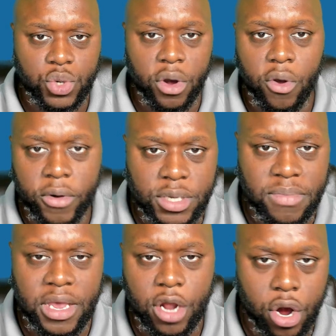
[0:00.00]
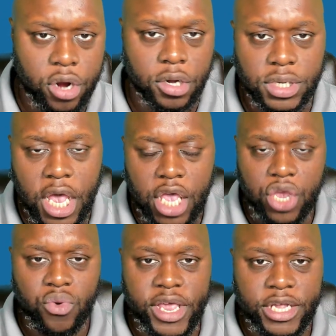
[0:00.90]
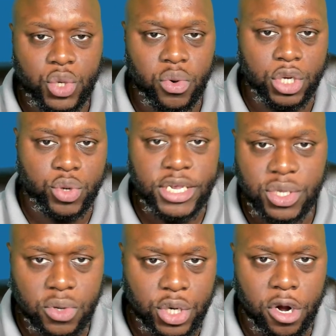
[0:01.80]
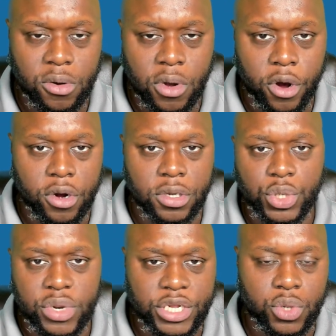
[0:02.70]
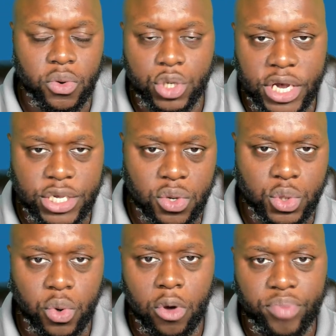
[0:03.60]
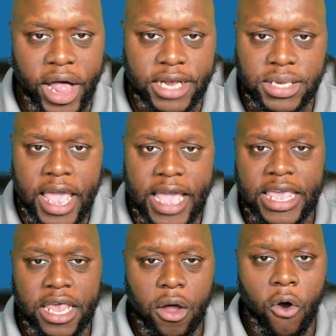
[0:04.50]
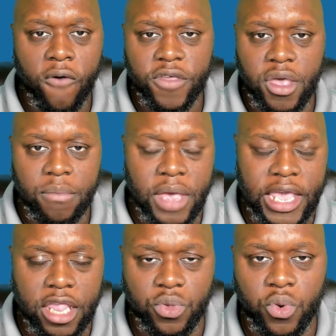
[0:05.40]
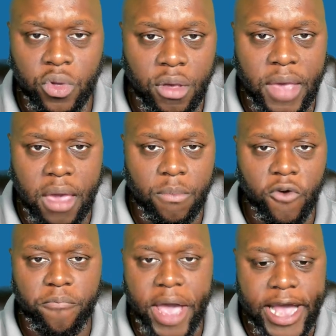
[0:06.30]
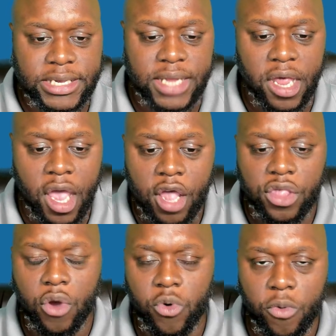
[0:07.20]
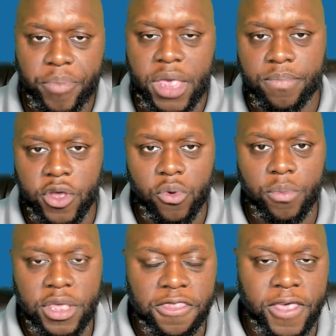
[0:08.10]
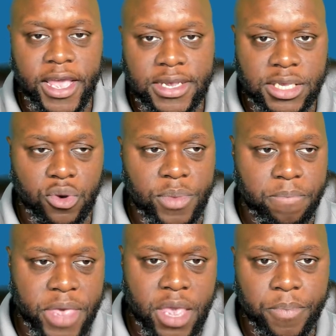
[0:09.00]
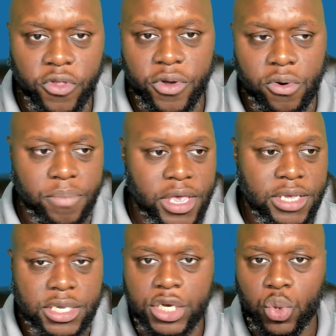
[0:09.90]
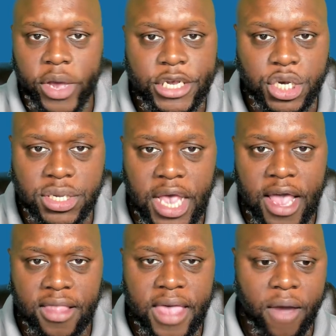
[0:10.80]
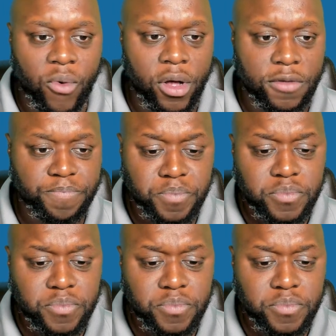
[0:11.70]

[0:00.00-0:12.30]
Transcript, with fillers: You are going to meet hurdles. You need to address those hur- hurdles. You need to address those roadblocks. Get over them, get through them, and move past it. There will be pe- there will be things. There will be people. There will be situations that will